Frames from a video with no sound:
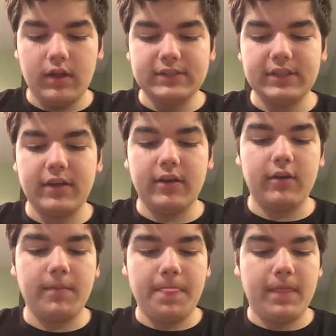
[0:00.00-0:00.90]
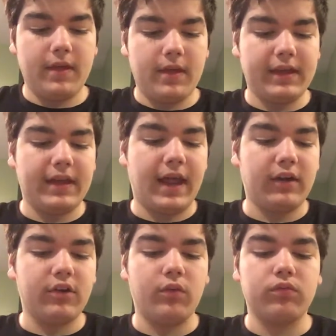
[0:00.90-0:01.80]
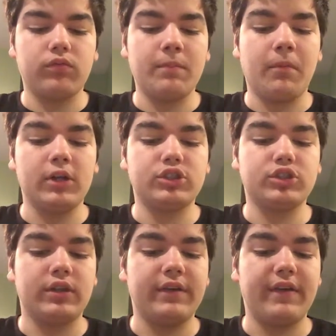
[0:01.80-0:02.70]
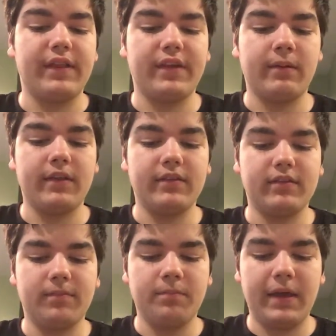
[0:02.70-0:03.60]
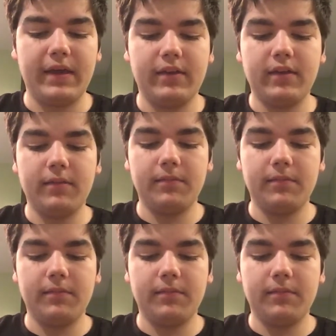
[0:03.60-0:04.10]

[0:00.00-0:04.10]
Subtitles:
So, Again, I don't know much, if anything, about this band,